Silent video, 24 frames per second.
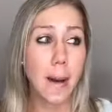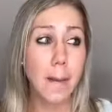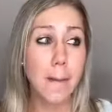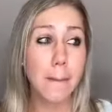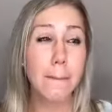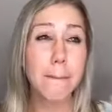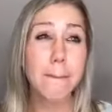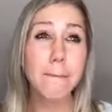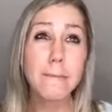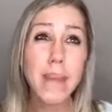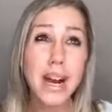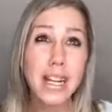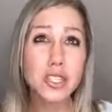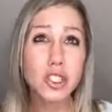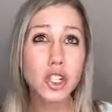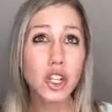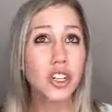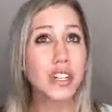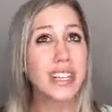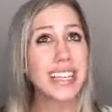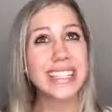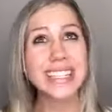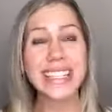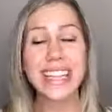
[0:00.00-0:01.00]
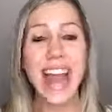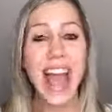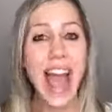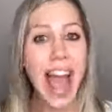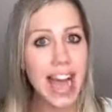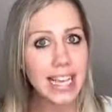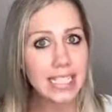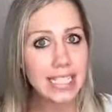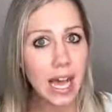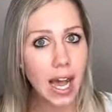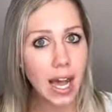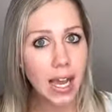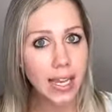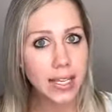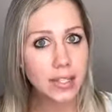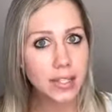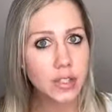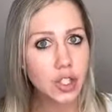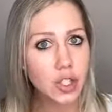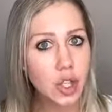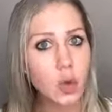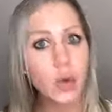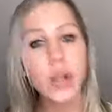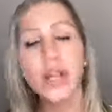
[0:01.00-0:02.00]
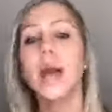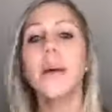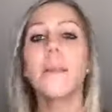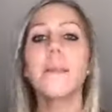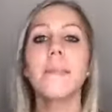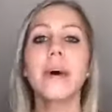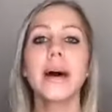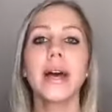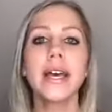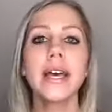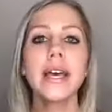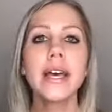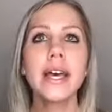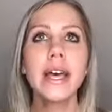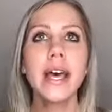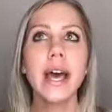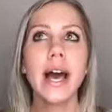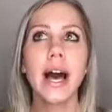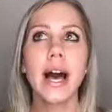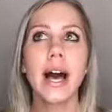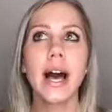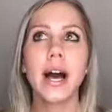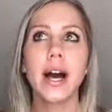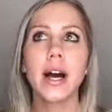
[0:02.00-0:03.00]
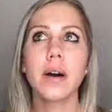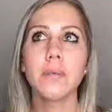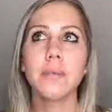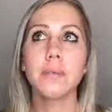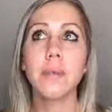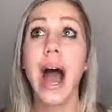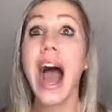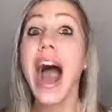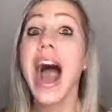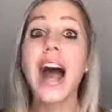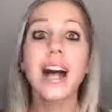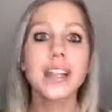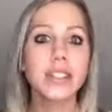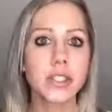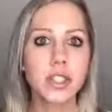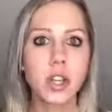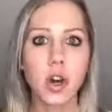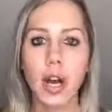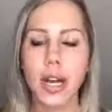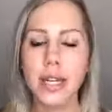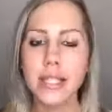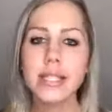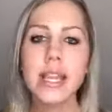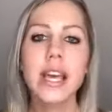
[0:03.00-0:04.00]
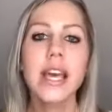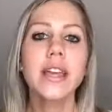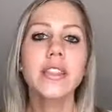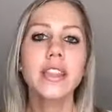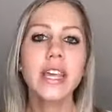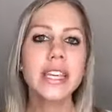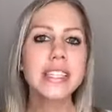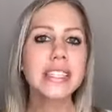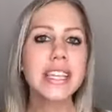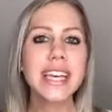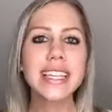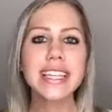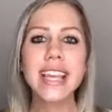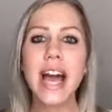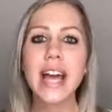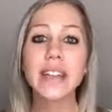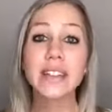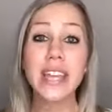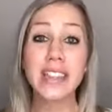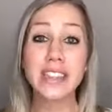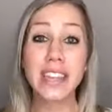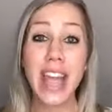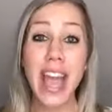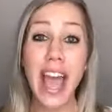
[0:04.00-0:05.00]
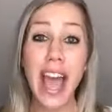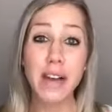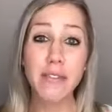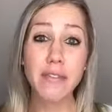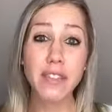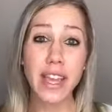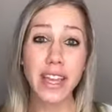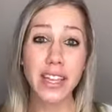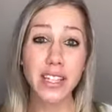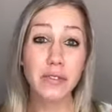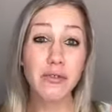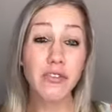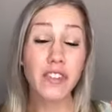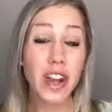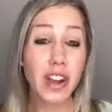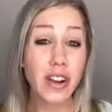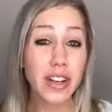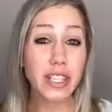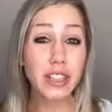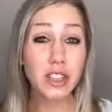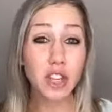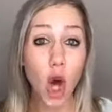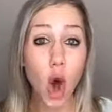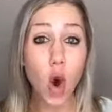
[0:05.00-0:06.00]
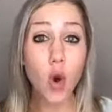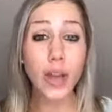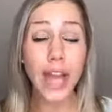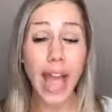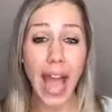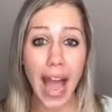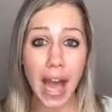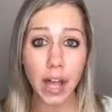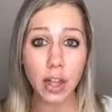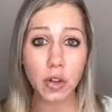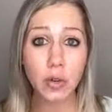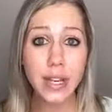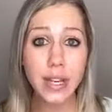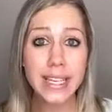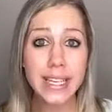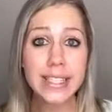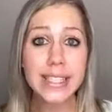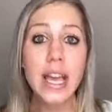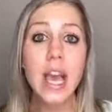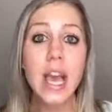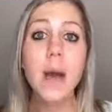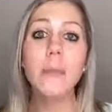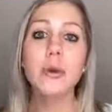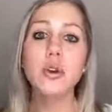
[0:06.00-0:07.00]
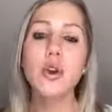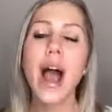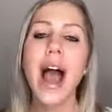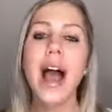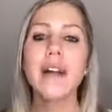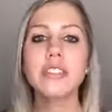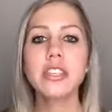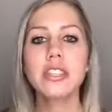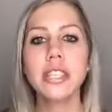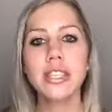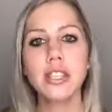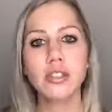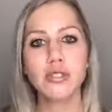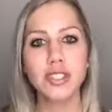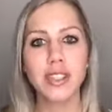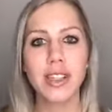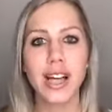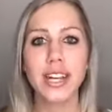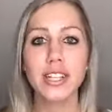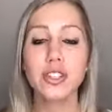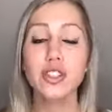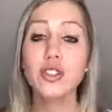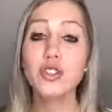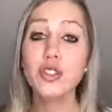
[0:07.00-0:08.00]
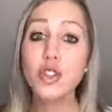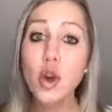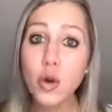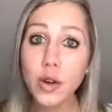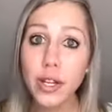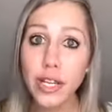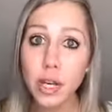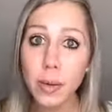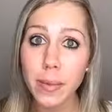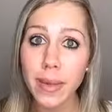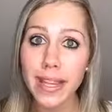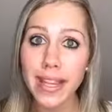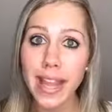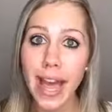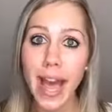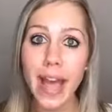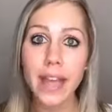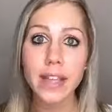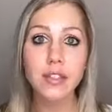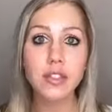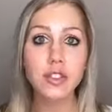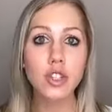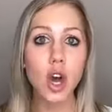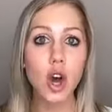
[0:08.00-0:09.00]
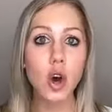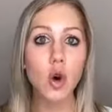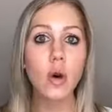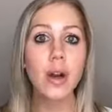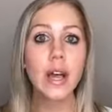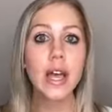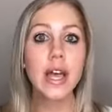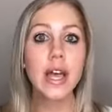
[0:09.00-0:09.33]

mustard isn't as high in sodium, but hot sauce, things like that they have like very low calories, but you have to think there's a lot of sodium in that. So